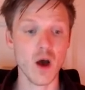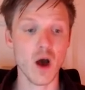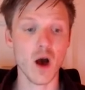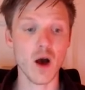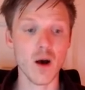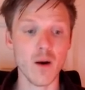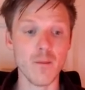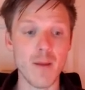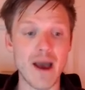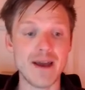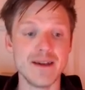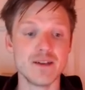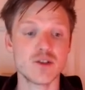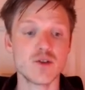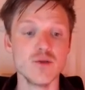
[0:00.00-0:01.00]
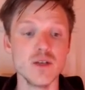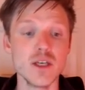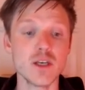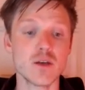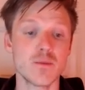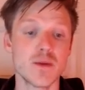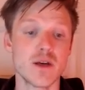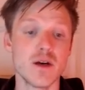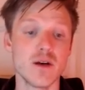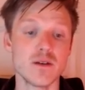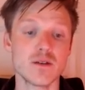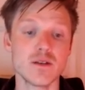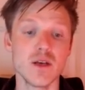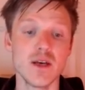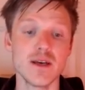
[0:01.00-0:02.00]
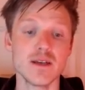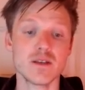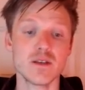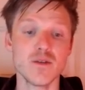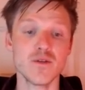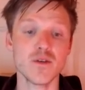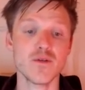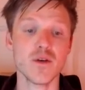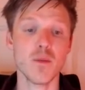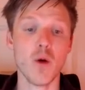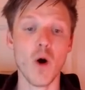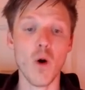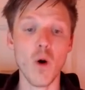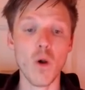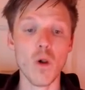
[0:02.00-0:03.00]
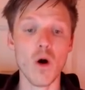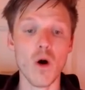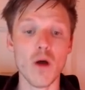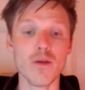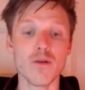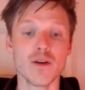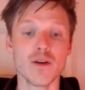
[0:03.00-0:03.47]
And it's unique because it's different from all other